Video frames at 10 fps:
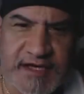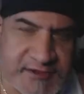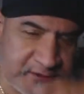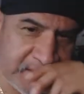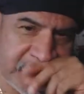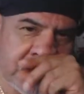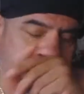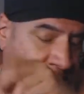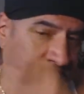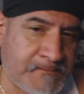actually at
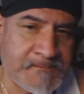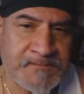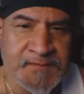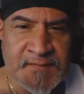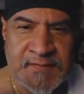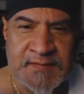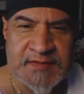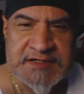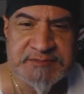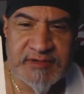the
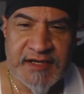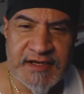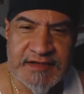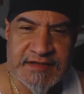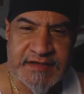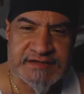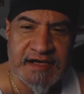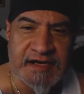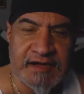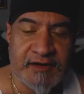displayed at the
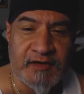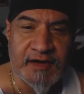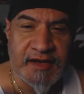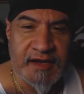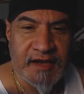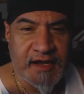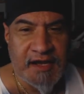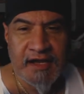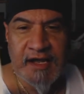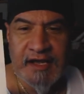Santa Clara
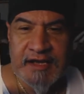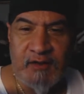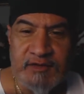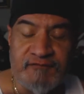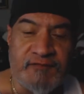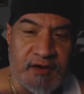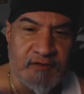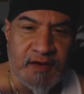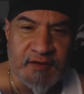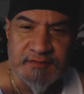County
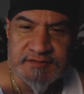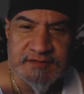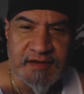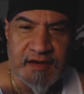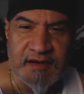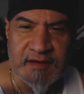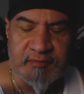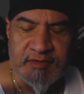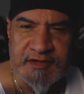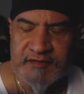Fairgrounds. I
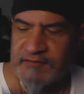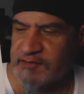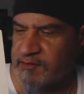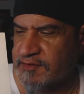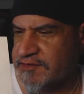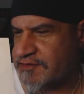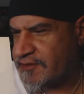believe it was